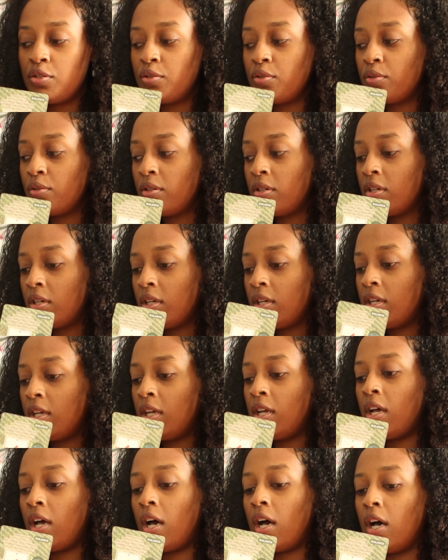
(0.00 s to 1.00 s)
you
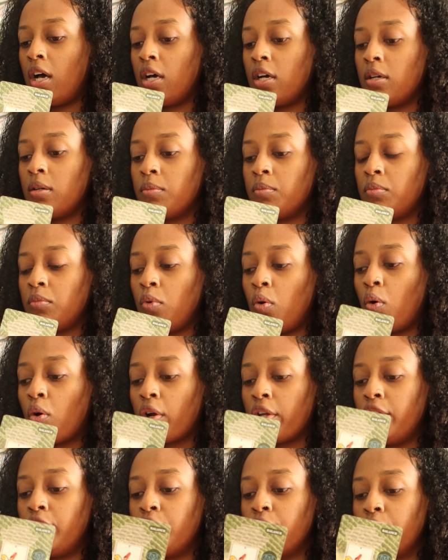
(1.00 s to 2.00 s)
um,
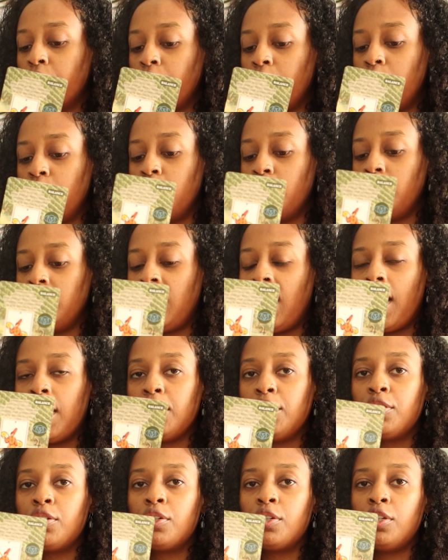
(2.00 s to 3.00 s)
or you you yeah
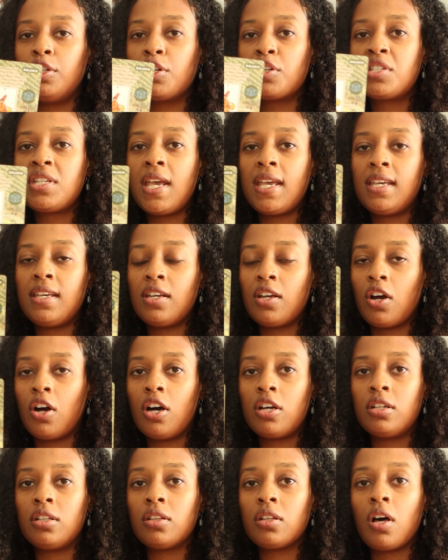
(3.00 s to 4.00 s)
you are you're taking
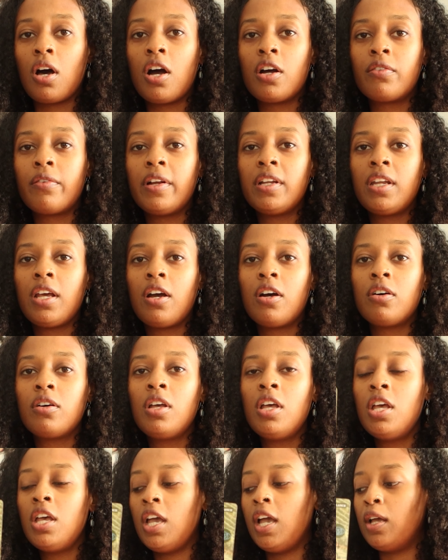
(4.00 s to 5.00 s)
on a lot right now
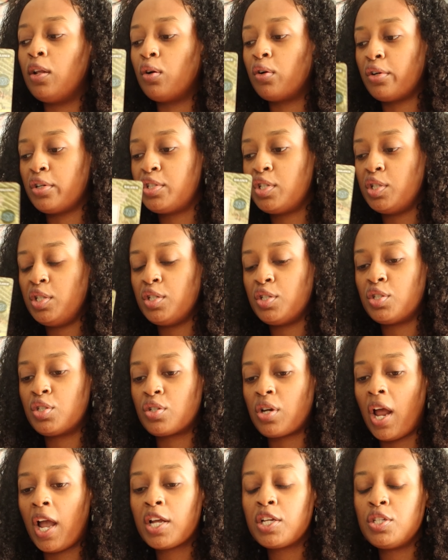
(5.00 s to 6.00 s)
in order to
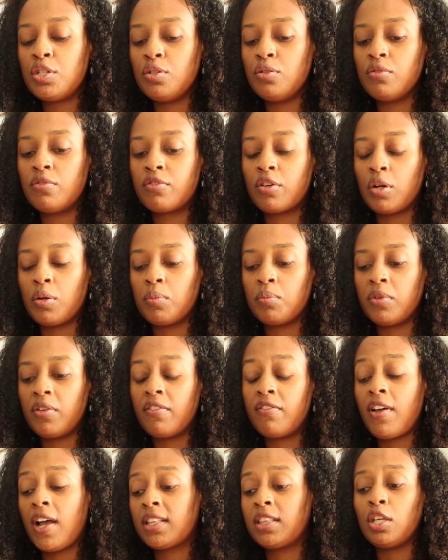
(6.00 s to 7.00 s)
distract you from the
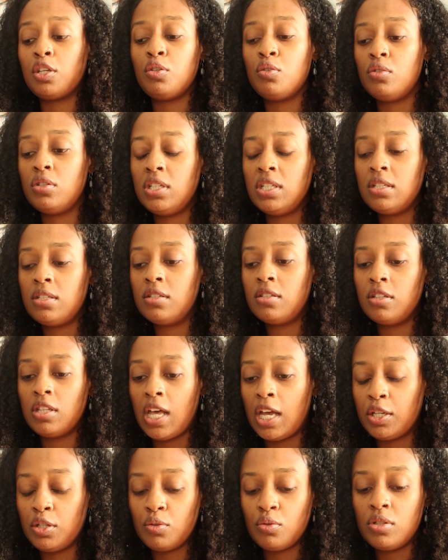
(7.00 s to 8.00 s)
fact that you need
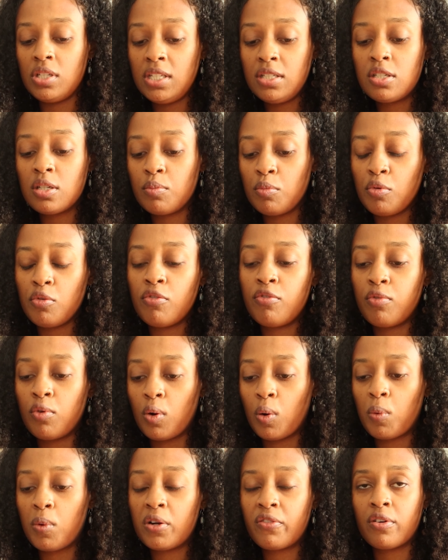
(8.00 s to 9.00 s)
that you need to move
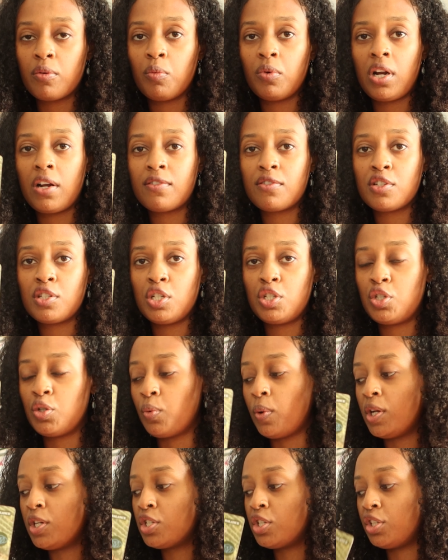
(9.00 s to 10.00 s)
forward from whatever
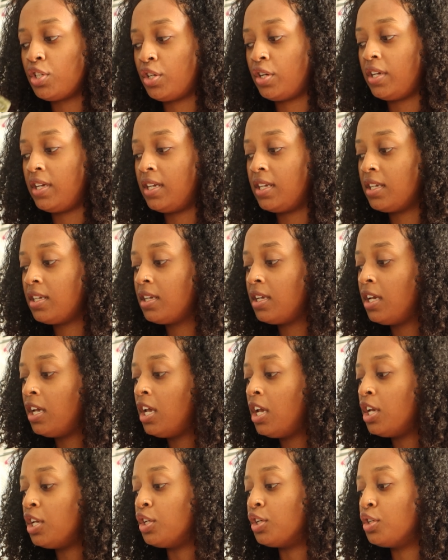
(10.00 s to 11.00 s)
situation you're in
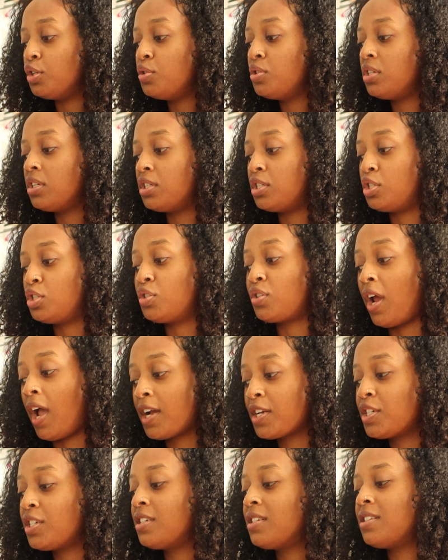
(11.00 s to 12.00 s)
you're using
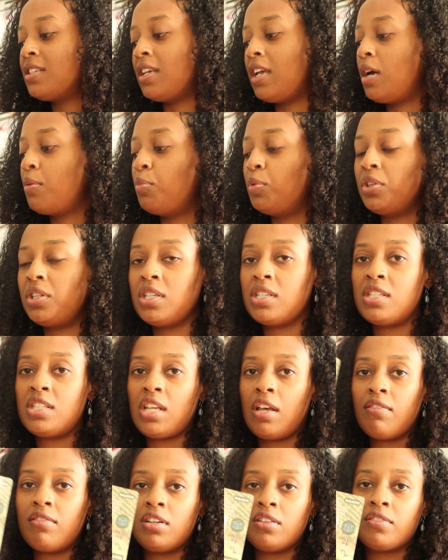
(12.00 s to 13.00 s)
distractions yep with the
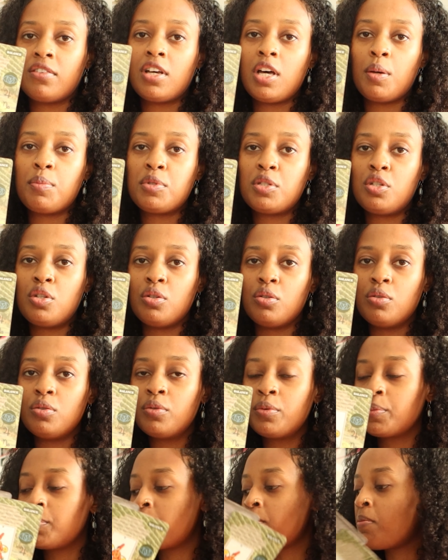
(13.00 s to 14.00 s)
seven of cups
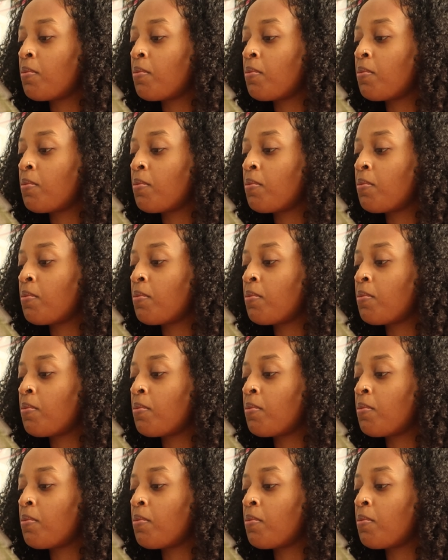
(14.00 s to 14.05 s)
too